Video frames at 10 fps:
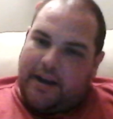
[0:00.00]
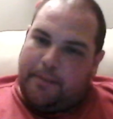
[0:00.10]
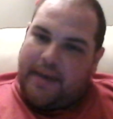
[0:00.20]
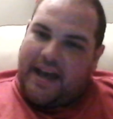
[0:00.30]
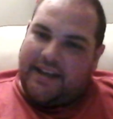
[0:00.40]
Be
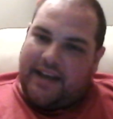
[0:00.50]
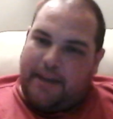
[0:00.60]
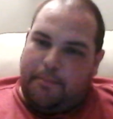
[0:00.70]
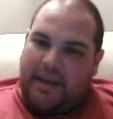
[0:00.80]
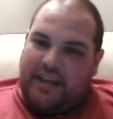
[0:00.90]
right
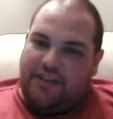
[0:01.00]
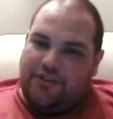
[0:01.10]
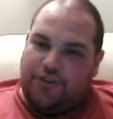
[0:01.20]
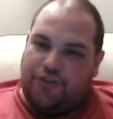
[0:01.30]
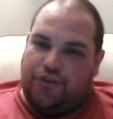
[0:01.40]
back, I'm
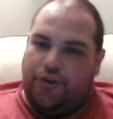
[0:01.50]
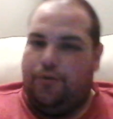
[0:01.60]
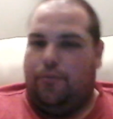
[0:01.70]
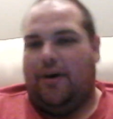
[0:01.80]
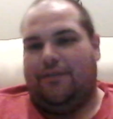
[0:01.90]
making
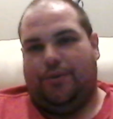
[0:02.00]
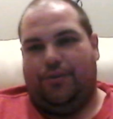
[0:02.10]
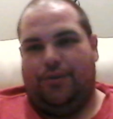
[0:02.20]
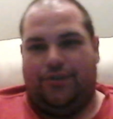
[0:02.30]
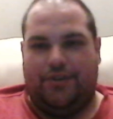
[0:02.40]
dessert
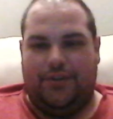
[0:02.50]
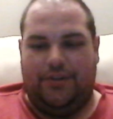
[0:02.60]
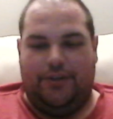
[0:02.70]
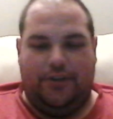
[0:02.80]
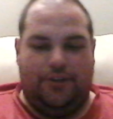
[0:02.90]
waffles.